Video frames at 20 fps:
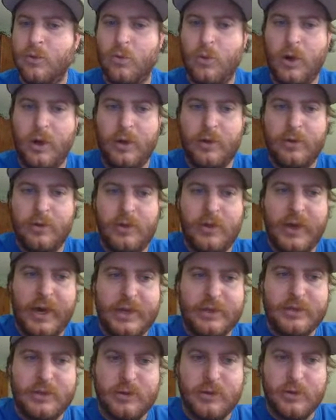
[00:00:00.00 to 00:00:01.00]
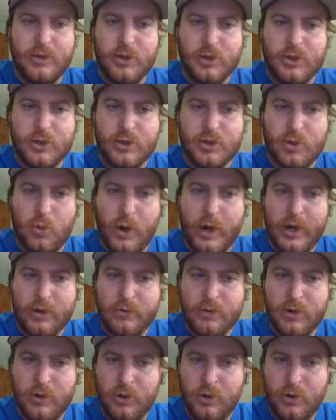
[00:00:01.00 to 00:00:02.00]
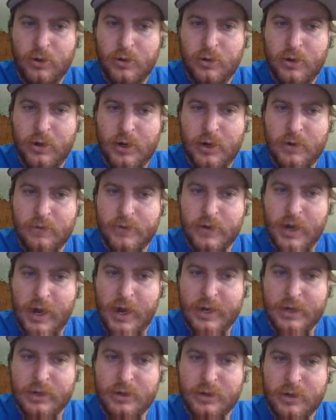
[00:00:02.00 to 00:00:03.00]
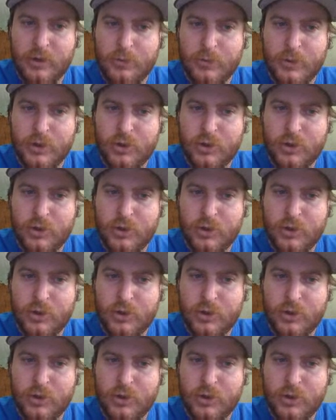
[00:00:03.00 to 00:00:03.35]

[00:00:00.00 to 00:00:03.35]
Well, that's the square root of 9 cubed.